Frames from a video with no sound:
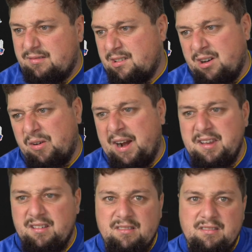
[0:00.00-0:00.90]

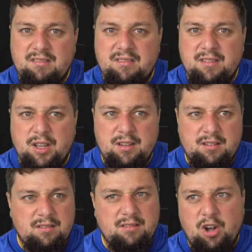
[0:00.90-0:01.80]
Alright.
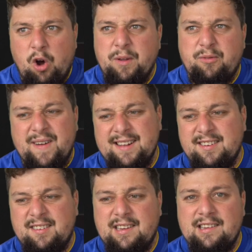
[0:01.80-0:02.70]
Always
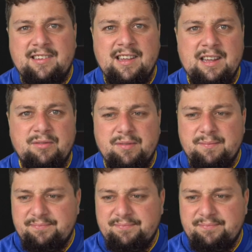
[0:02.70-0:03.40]
flattered to deceive.